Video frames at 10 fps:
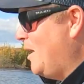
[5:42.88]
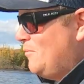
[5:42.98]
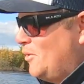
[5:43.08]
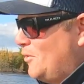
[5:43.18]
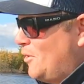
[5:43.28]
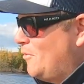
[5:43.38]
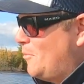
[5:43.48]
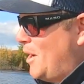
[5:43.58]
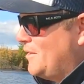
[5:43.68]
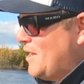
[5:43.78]
what I've learned
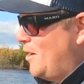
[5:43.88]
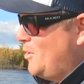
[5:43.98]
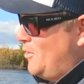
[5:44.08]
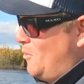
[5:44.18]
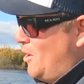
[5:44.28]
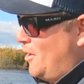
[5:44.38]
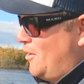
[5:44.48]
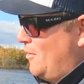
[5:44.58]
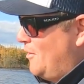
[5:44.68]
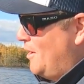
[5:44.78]
over my time on the
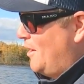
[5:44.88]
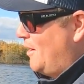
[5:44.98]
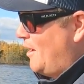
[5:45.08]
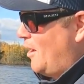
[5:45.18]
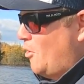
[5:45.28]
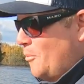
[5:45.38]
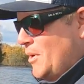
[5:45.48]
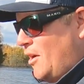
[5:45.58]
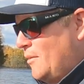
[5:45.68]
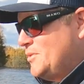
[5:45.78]
water. And I hope
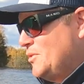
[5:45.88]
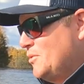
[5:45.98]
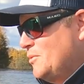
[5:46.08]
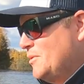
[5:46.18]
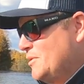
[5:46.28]
it helps you